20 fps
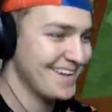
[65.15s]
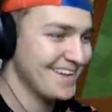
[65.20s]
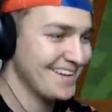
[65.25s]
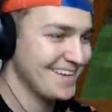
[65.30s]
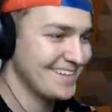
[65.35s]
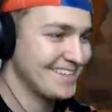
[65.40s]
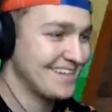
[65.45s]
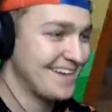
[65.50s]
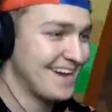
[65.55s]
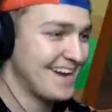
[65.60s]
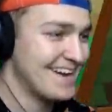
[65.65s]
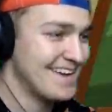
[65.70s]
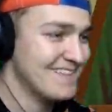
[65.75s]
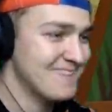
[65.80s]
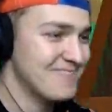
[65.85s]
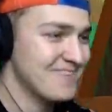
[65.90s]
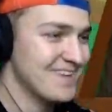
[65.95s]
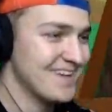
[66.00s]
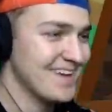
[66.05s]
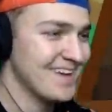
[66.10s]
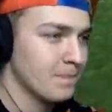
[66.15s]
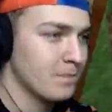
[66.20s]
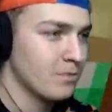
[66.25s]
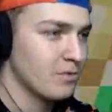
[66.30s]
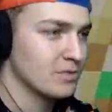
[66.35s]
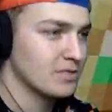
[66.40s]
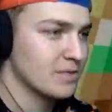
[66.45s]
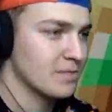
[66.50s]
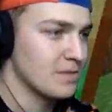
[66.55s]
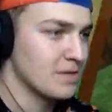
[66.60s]
A tiny bee.
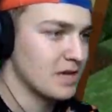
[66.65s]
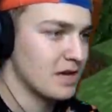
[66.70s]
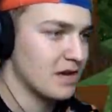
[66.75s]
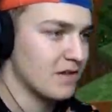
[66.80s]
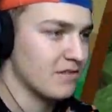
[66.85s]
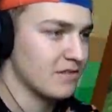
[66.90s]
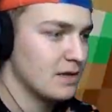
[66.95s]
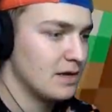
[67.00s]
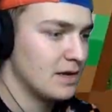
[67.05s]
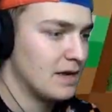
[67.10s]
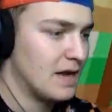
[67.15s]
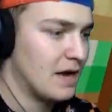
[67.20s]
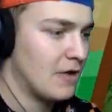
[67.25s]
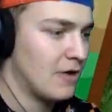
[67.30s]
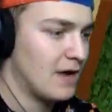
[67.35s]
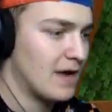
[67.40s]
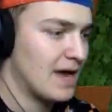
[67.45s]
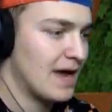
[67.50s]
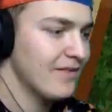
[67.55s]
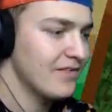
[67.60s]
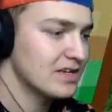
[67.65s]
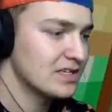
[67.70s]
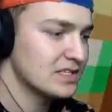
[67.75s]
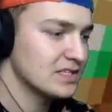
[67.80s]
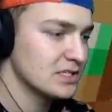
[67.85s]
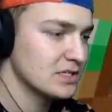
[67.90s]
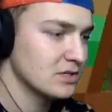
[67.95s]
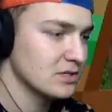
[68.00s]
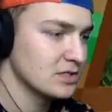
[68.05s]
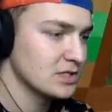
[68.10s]
Where's that beehive? Now, I have a
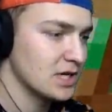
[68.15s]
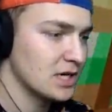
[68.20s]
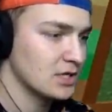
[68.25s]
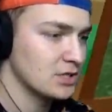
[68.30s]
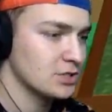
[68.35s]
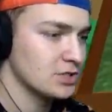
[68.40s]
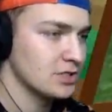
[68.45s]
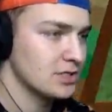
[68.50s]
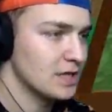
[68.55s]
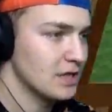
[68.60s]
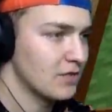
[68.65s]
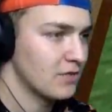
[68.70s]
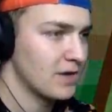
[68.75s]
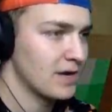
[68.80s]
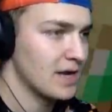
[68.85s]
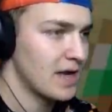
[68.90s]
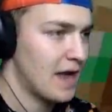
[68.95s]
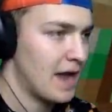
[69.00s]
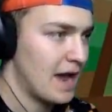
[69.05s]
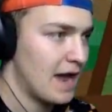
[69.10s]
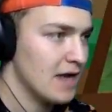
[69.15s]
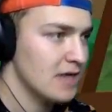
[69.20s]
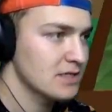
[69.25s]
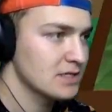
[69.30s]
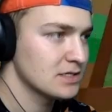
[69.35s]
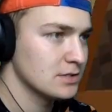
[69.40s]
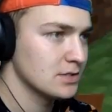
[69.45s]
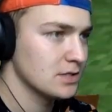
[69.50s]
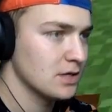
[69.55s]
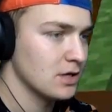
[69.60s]
Silk Touch netherite
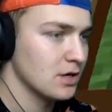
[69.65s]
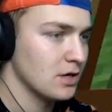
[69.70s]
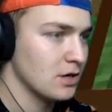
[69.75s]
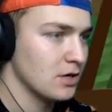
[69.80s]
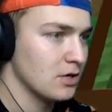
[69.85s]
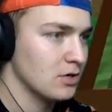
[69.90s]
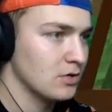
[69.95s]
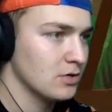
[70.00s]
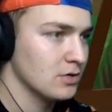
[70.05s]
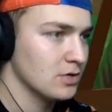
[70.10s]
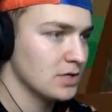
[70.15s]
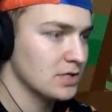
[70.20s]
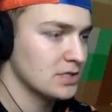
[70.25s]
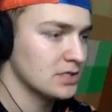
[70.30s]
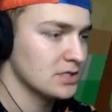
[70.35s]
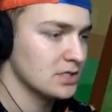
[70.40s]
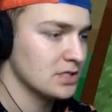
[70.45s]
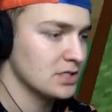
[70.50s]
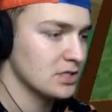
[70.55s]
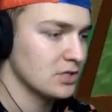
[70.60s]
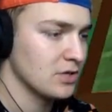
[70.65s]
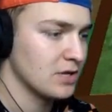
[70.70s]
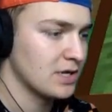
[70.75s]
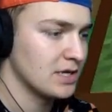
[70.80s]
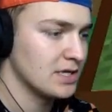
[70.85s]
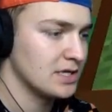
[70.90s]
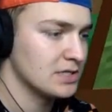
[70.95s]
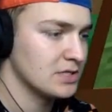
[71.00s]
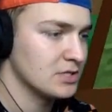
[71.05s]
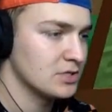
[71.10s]
axe. So, let's see. Don't I
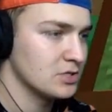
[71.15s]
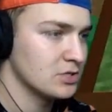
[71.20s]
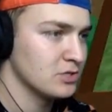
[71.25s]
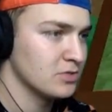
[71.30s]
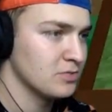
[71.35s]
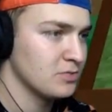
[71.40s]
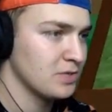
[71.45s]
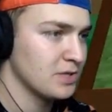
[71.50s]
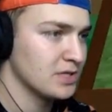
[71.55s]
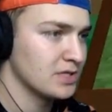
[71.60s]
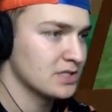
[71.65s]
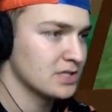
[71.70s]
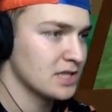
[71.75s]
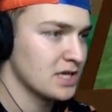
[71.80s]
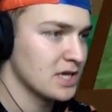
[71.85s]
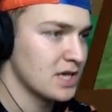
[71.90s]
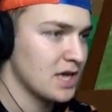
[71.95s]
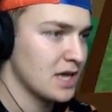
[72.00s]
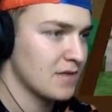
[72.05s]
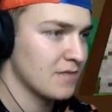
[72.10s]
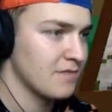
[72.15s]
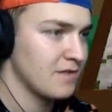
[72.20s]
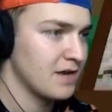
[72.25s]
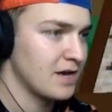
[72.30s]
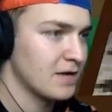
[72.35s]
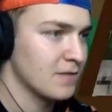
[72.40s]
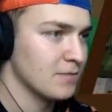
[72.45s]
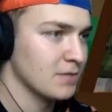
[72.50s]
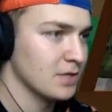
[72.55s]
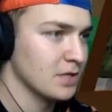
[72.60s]
need to place a
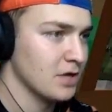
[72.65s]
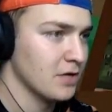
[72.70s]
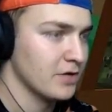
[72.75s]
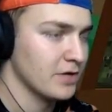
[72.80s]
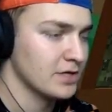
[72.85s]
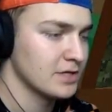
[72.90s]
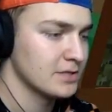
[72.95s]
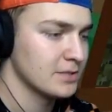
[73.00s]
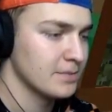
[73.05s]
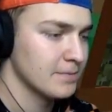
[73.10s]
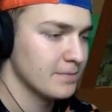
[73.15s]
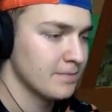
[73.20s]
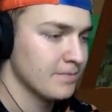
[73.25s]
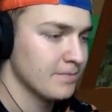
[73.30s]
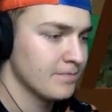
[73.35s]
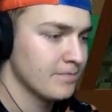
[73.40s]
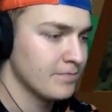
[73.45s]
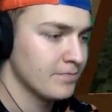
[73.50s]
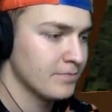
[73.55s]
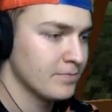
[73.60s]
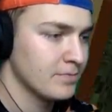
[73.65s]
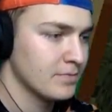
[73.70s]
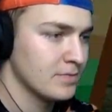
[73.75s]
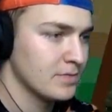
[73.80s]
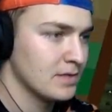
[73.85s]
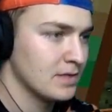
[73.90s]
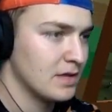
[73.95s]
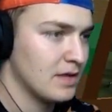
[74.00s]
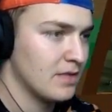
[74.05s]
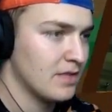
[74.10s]
campfire below it?
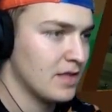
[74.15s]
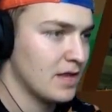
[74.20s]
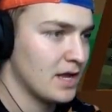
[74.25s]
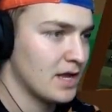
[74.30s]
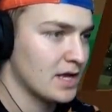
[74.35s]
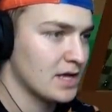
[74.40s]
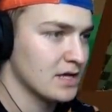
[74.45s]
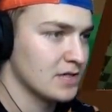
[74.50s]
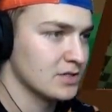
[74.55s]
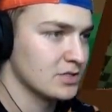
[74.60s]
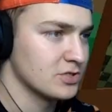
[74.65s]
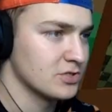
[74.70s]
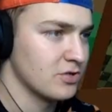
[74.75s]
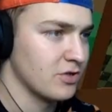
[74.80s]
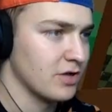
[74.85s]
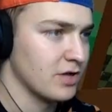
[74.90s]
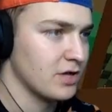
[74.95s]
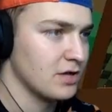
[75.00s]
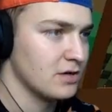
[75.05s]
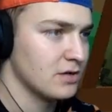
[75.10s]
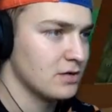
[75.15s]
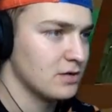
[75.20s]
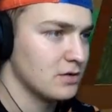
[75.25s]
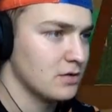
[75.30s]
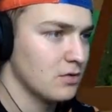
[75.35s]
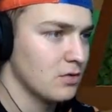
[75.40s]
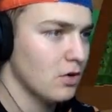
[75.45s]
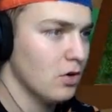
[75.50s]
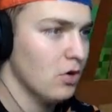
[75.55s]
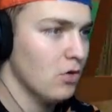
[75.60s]
And then I can destroy it.
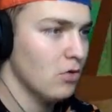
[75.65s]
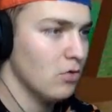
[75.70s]
Oh!